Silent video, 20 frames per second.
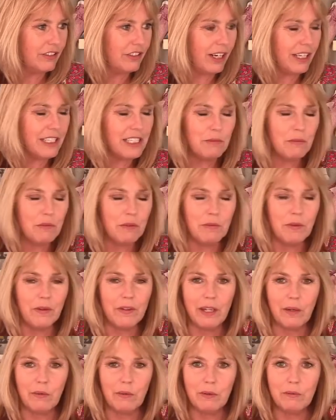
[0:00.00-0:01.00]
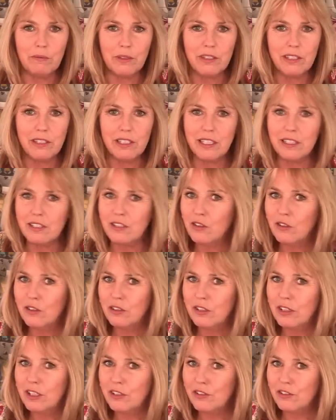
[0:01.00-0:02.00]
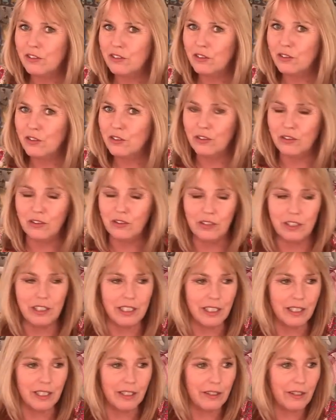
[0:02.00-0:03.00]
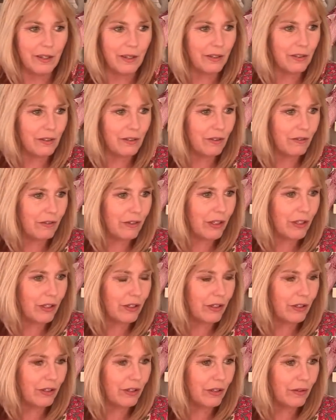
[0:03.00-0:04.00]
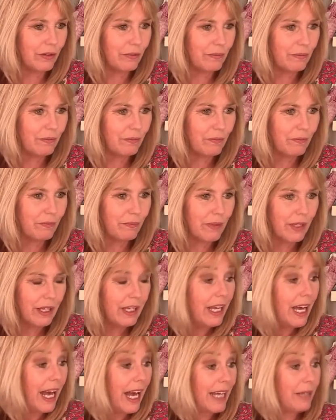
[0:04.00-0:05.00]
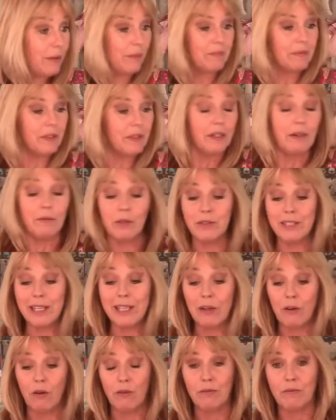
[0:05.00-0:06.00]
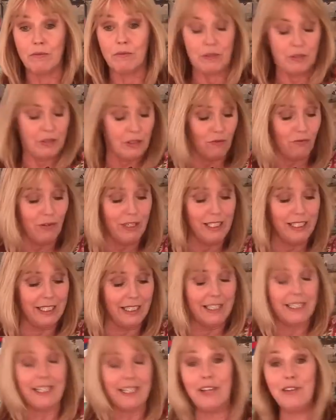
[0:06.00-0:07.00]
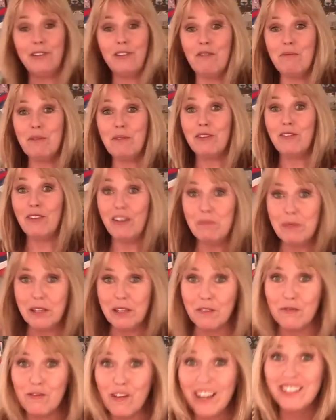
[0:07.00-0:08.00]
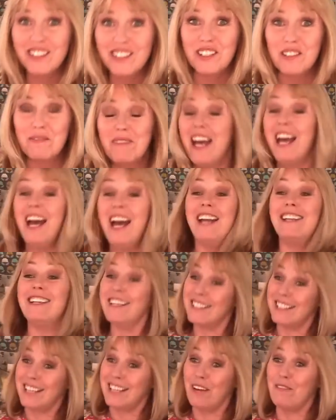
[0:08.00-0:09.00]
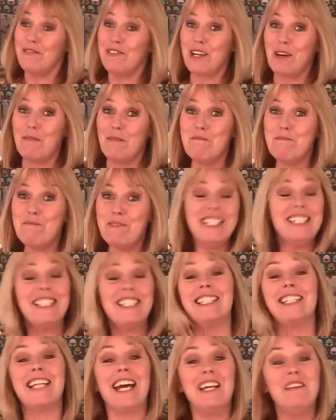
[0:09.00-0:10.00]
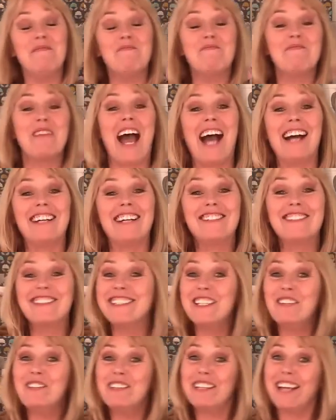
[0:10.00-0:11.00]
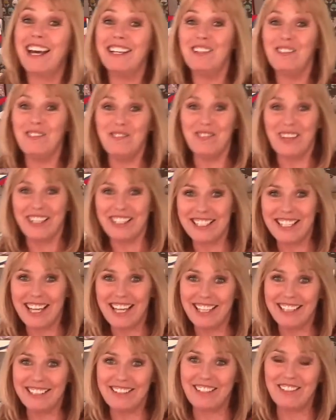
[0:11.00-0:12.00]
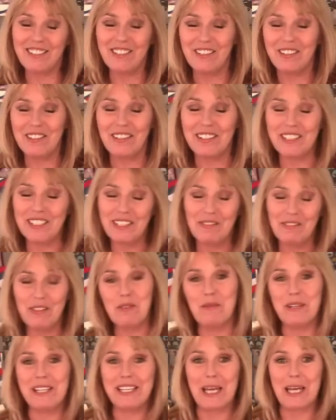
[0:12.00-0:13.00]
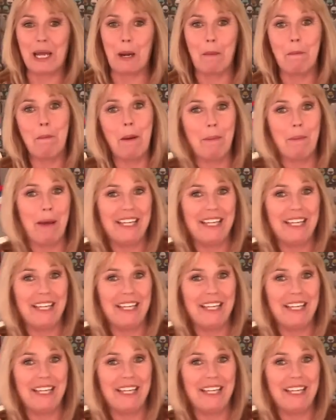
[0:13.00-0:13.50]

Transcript: Chase them up on that one because that's not that's not good, is it? That's not very good. Anyway, I'm going to get off because it's really late now. It's half past five. Been here for ages. Nice to have your company today. I shall see you again on Wednesday. Enjoy the rest of your weekend.